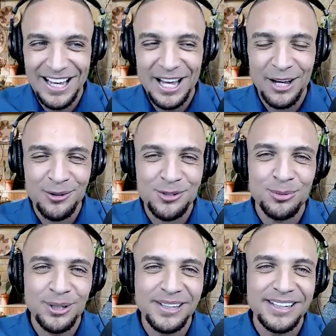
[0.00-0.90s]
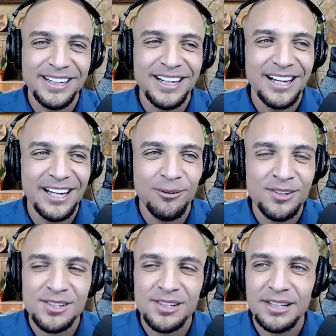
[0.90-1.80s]
Yeah. It was really,
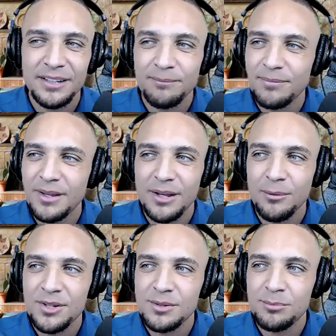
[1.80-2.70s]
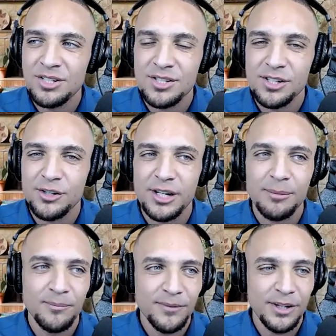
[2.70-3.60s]
it wasn't peaches and
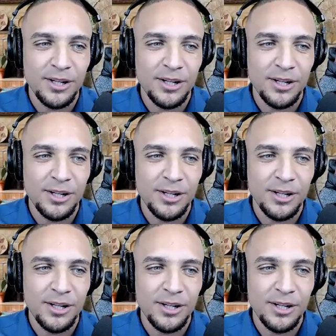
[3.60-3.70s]
cream.